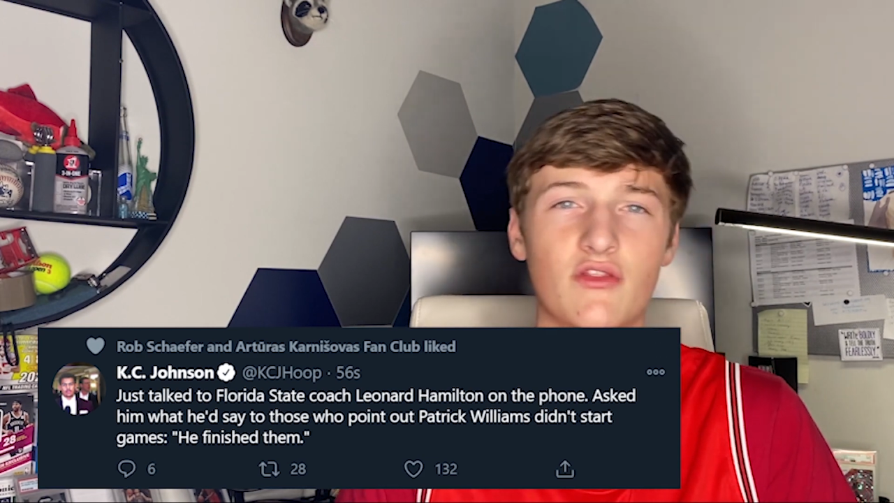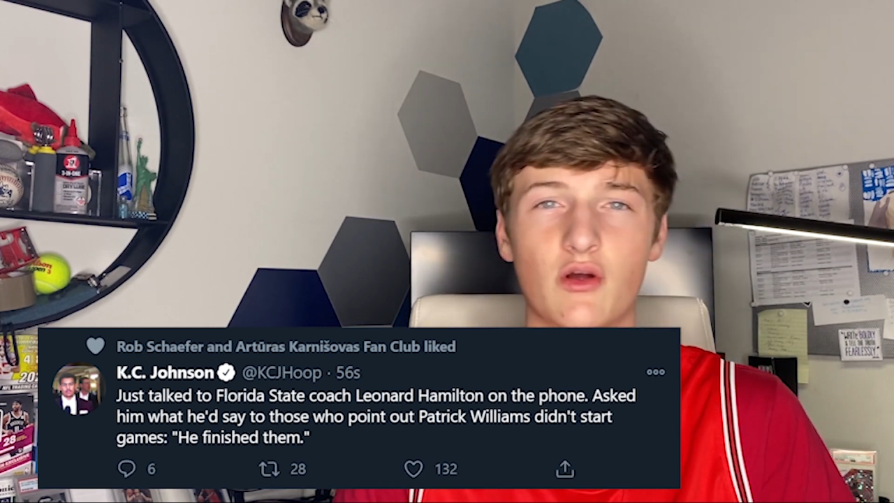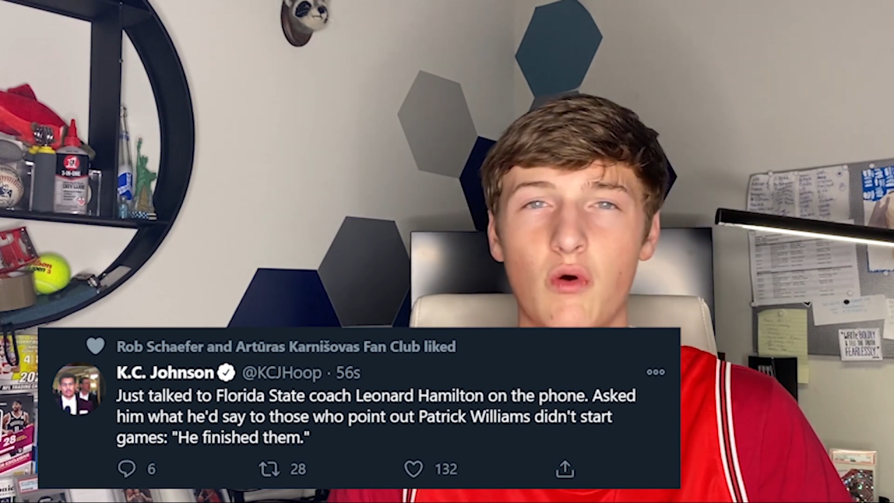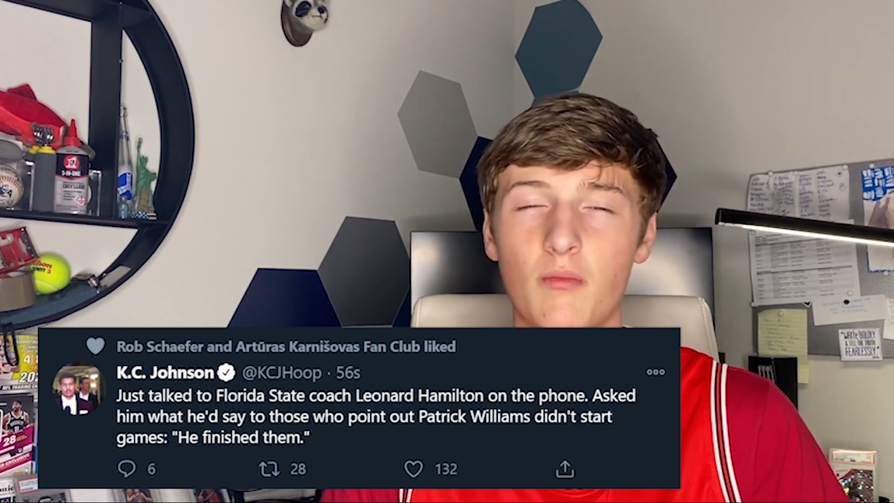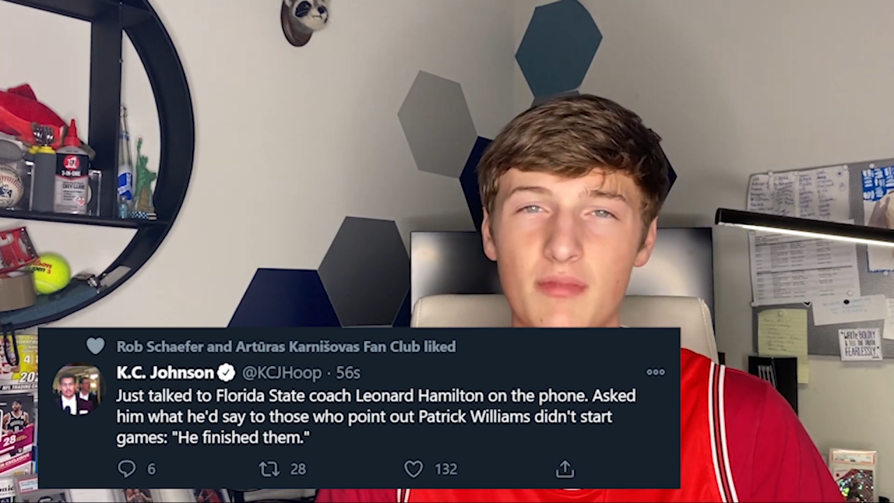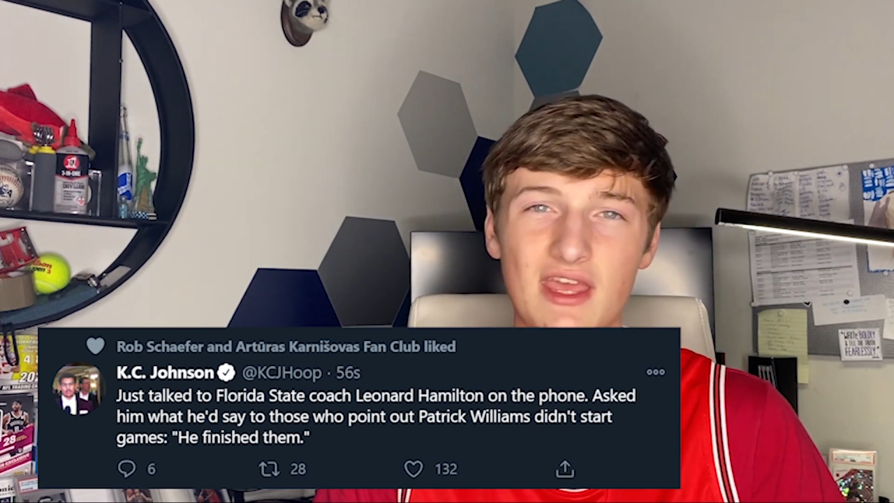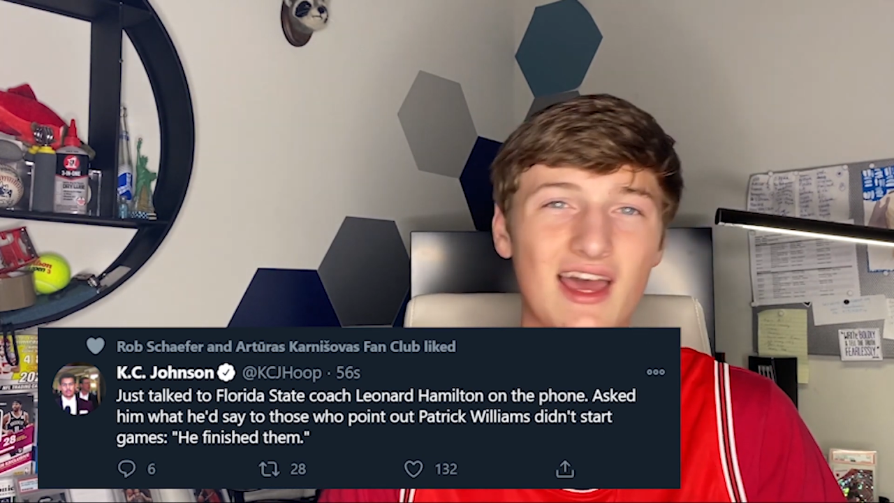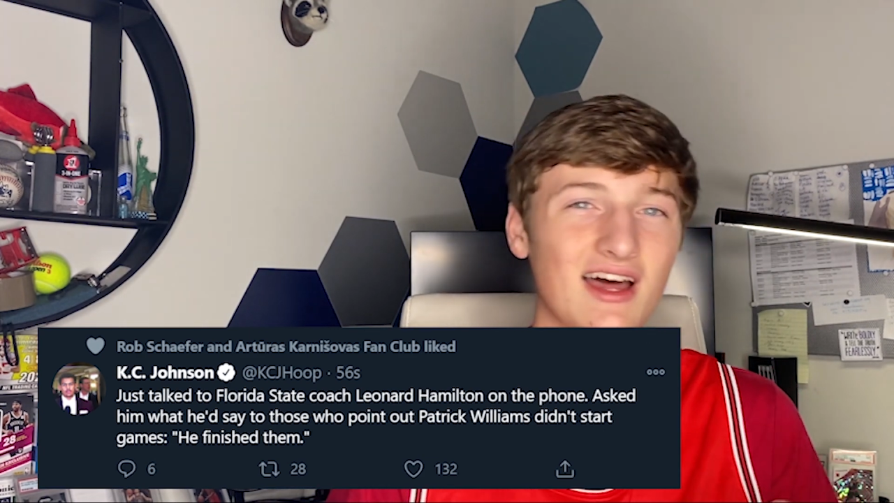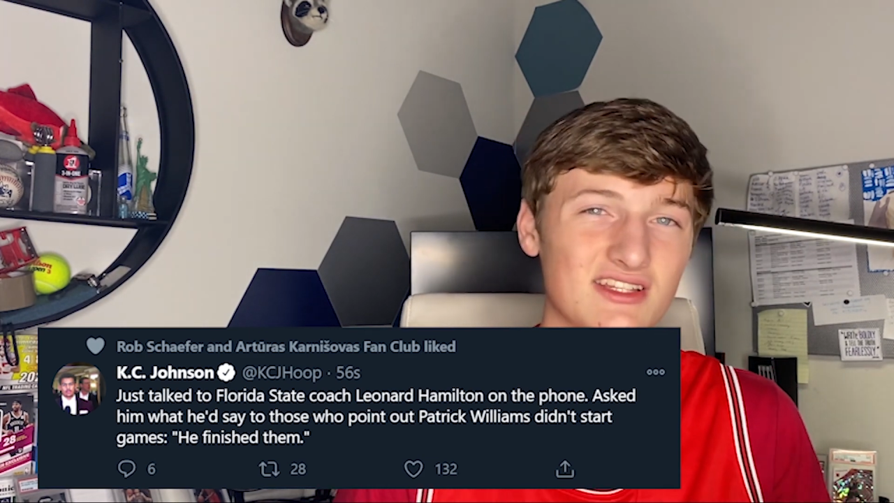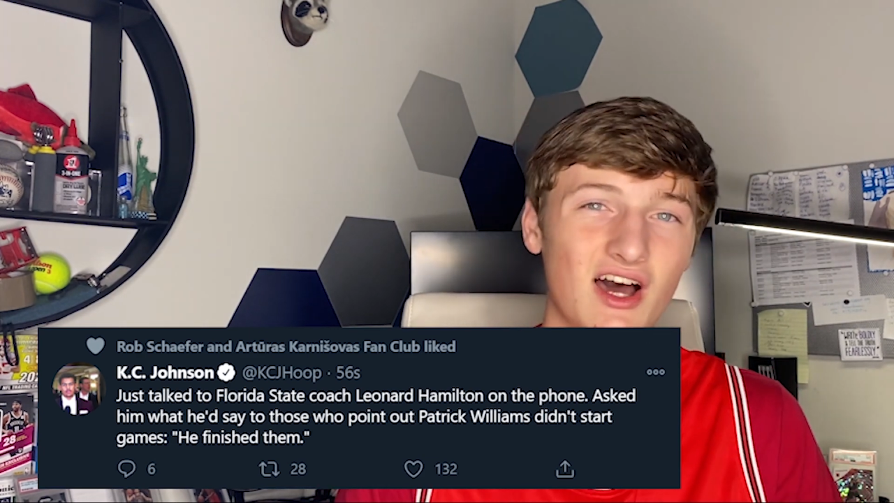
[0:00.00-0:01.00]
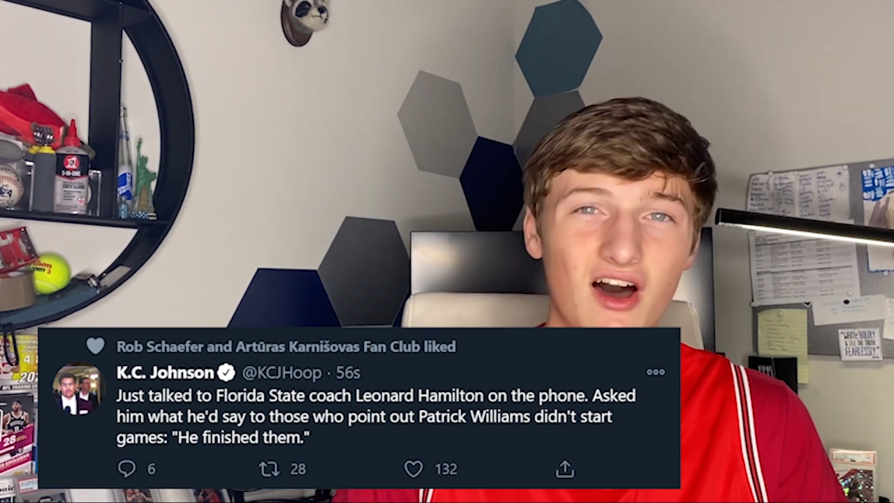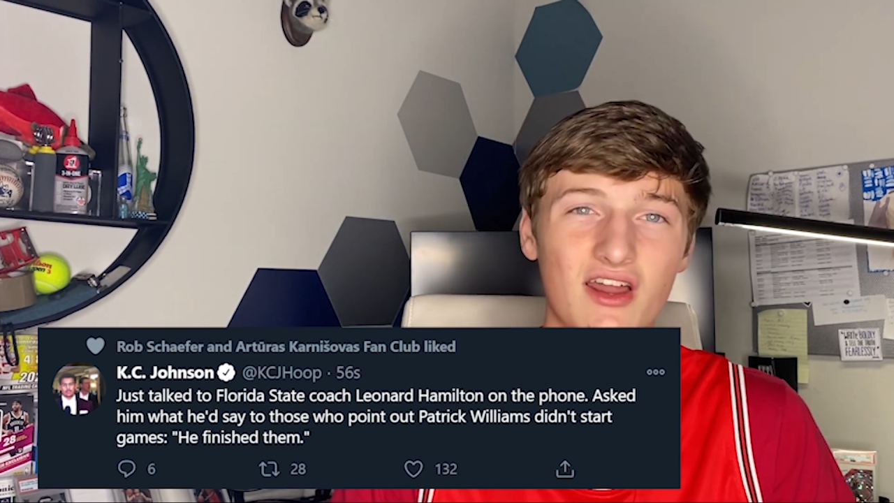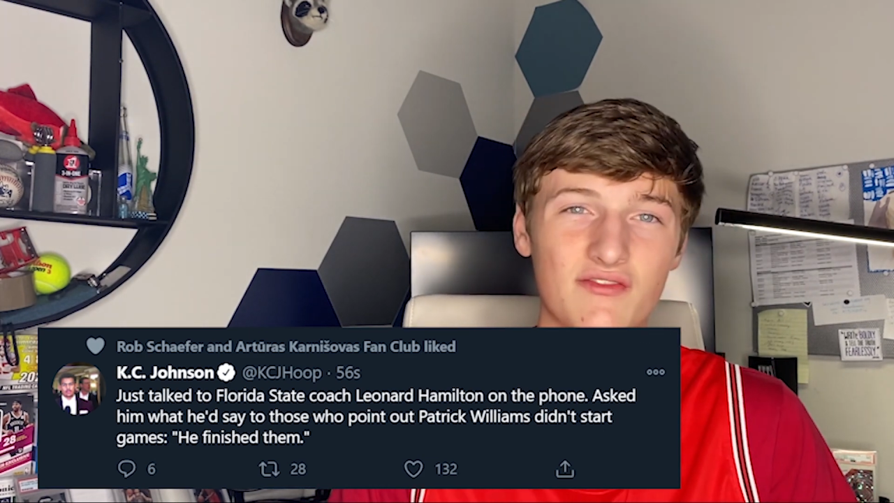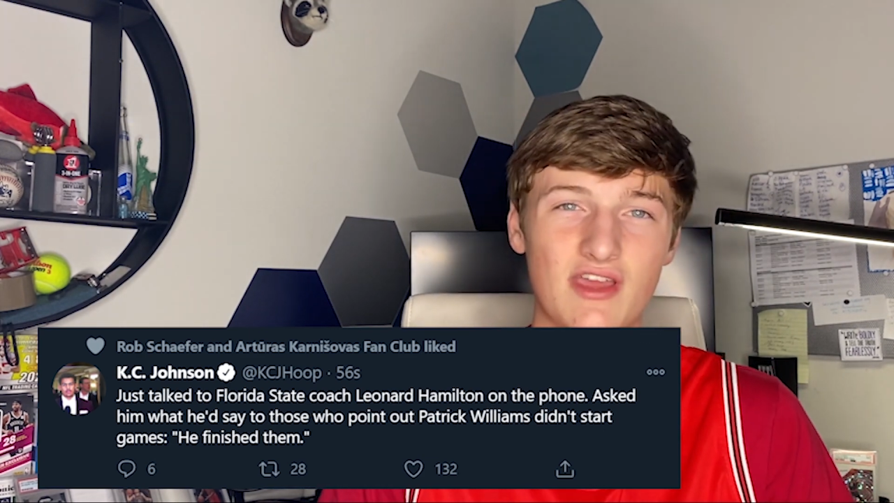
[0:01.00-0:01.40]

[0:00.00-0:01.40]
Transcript: there won't be a ton of